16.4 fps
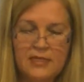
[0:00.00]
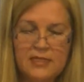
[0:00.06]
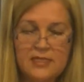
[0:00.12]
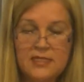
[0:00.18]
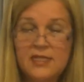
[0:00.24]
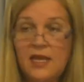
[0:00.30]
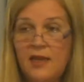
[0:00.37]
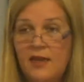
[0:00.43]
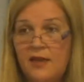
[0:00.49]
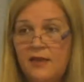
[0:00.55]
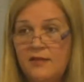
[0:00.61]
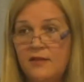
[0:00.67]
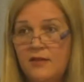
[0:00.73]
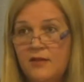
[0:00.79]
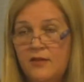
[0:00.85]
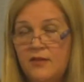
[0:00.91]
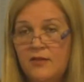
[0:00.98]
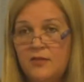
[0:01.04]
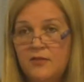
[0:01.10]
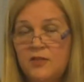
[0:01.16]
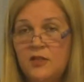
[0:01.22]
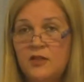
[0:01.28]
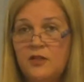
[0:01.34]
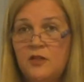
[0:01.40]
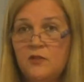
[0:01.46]
said
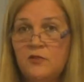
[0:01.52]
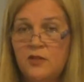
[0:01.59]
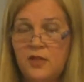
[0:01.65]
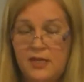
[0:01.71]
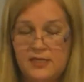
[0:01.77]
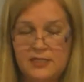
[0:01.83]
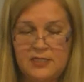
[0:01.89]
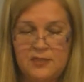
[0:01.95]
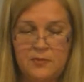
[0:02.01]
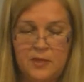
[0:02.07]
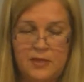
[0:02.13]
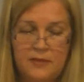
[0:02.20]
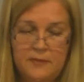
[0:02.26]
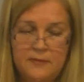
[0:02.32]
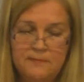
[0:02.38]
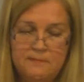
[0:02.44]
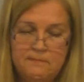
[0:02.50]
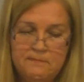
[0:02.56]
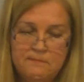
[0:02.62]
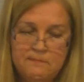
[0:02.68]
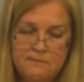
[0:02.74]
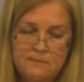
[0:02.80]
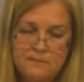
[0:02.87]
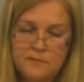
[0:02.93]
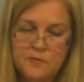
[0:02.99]
on the New Testament,
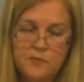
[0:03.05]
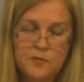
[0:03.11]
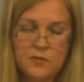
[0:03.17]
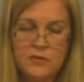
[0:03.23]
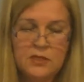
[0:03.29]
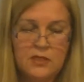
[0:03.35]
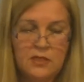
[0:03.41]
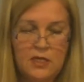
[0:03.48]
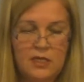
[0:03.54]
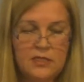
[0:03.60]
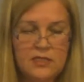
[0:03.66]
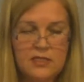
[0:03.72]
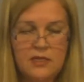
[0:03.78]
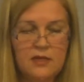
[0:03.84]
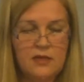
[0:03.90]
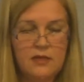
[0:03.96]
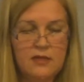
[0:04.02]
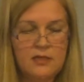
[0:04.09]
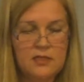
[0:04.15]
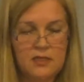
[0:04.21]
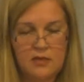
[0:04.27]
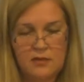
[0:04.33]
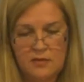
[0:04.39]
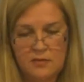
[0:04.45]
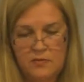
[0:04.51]
it's
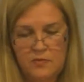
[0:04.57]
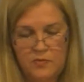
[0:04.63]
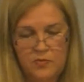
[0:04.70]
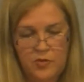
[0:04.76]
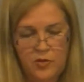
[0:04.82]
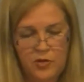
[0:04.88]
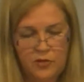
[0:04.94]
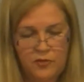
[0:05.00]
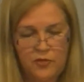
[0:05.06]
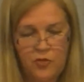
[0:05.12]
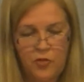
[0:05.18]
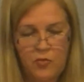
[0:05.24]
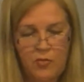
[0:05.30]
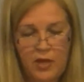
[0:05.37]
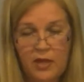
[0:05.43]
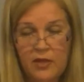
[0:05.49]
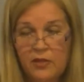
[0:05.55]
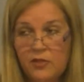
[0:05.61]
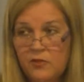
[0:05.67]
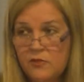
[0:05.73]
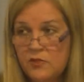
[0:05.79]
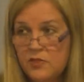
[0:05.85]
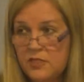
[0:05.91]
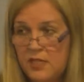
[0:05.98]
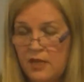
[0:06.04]
a part from
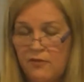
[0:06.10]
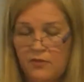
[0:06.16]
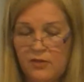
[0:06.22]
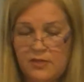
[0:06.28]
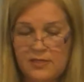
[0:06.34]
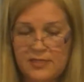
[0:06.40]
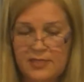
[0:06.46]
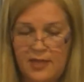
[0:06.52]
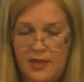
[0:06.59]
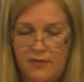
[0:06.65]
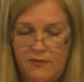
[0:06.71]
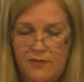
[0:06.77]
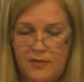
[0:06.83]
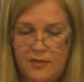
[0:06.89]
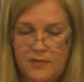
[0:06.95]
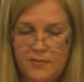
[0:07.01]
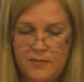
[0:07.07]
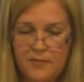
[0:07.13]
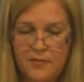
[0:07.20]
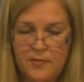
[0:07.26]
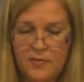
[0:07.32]
Matthew 7:7,